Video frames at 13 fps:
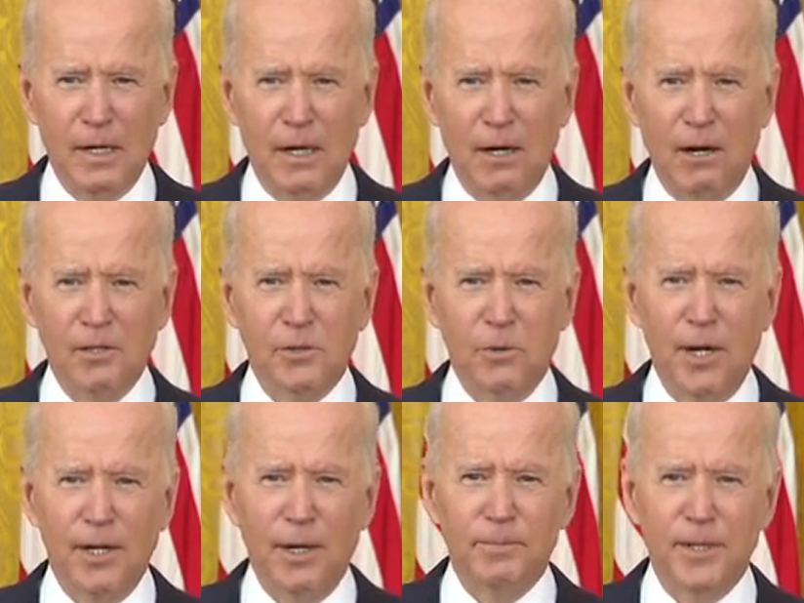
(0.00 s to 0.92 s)
I also
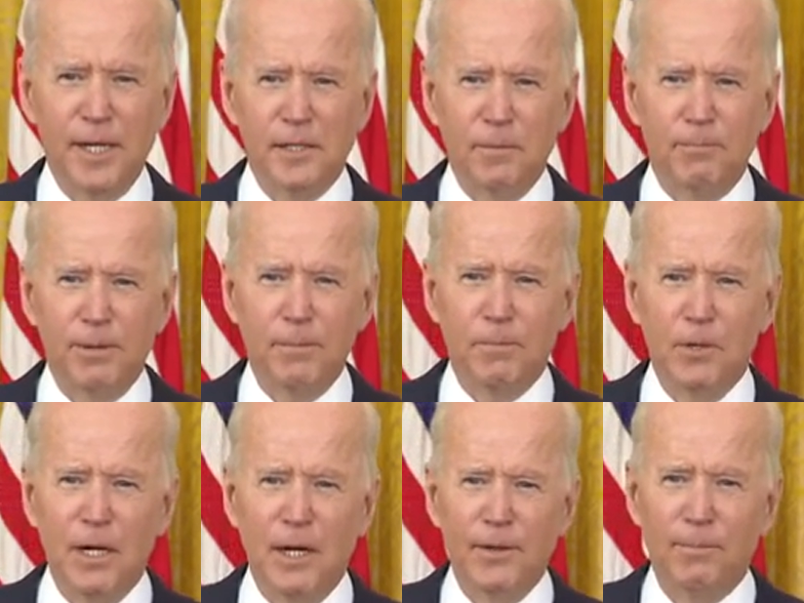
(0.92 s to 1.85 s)
want to update the
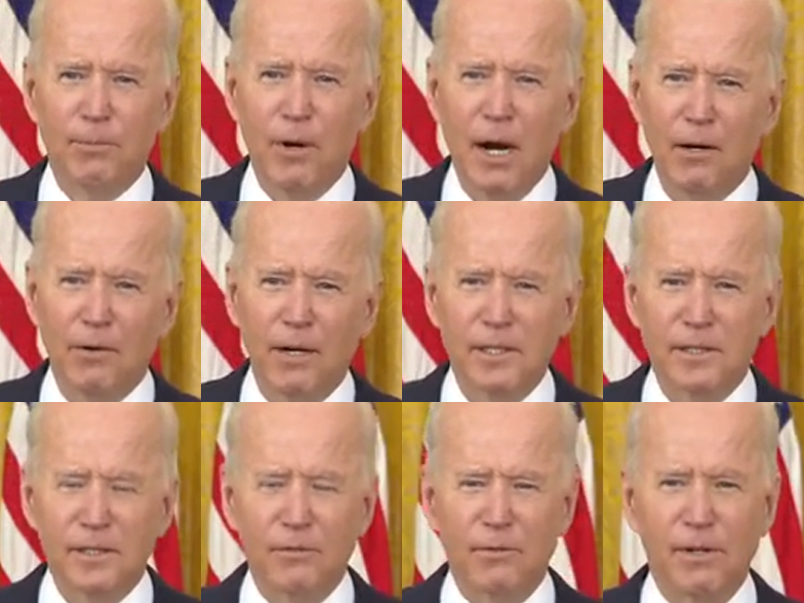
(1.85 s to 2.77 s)
people on the
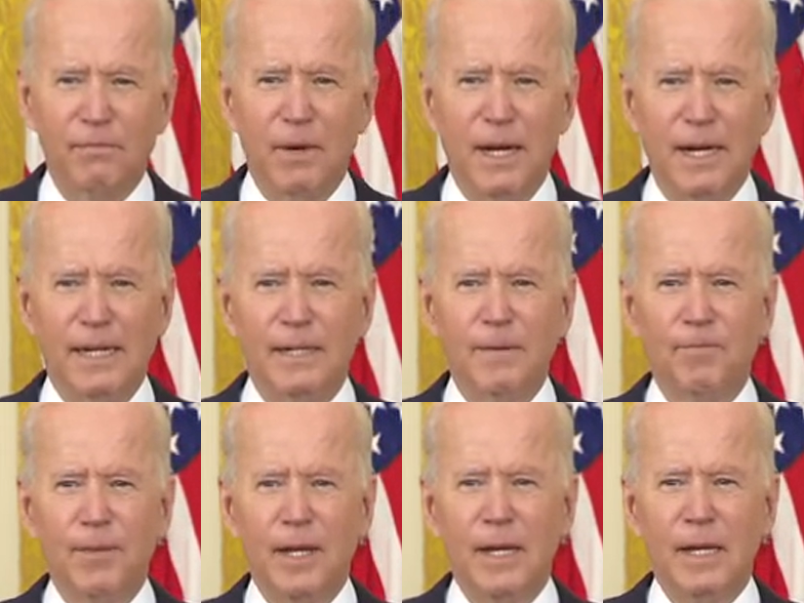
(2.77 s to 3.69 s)
progress that we've made
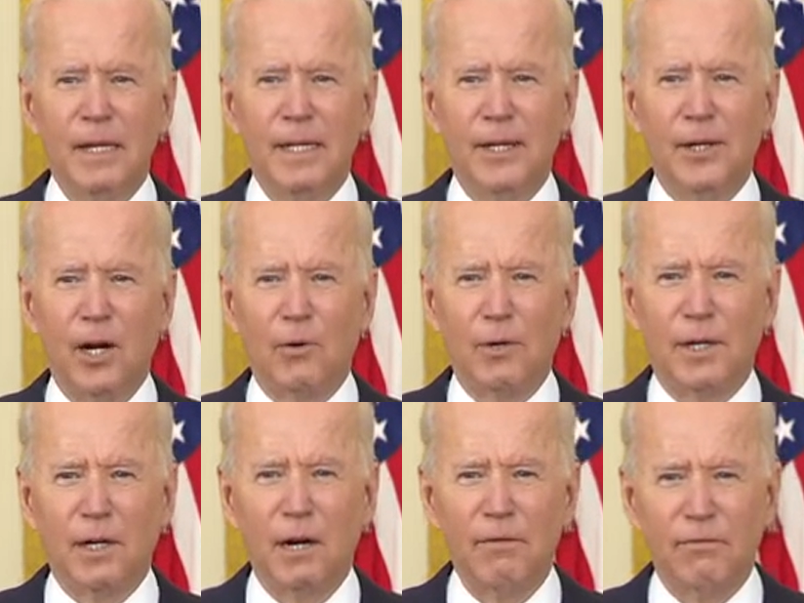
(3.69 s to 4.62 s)
in our
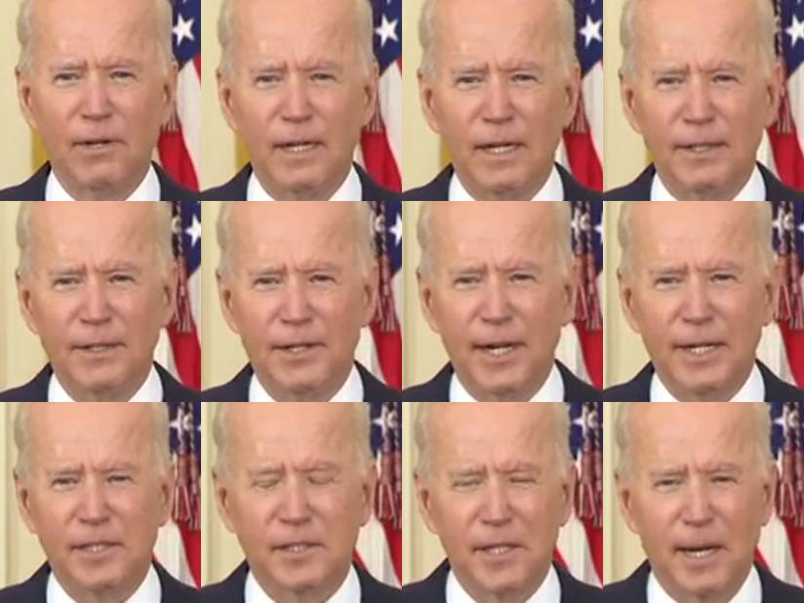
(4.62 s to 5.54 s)
recovery and the
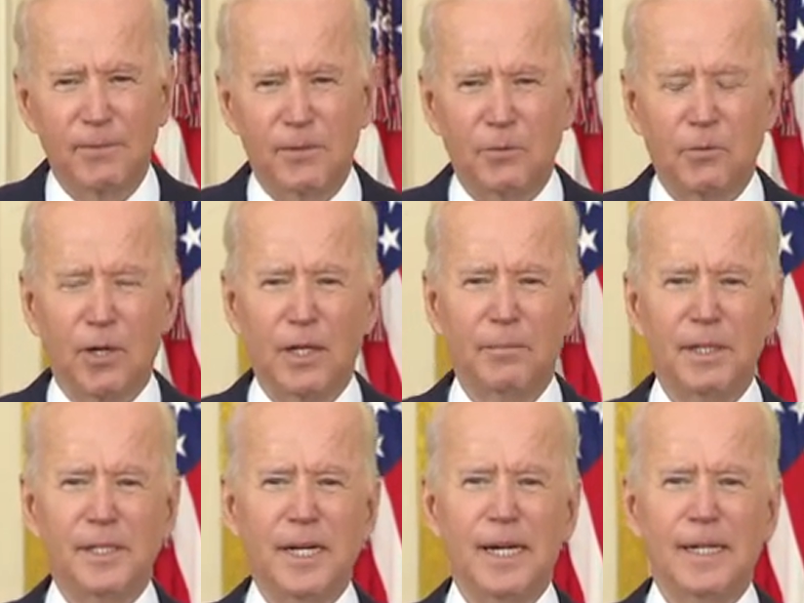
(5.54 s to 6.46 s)
next steps that we're going to
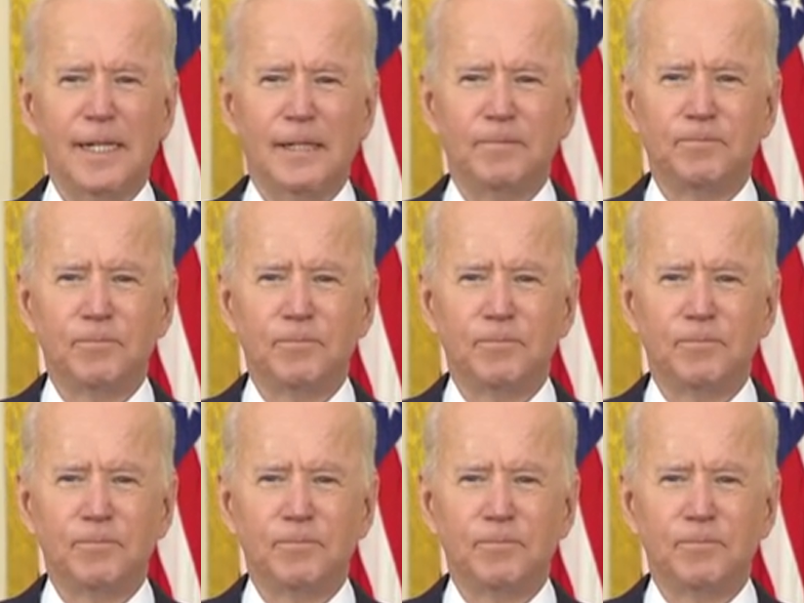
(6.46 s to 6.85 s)
be taking.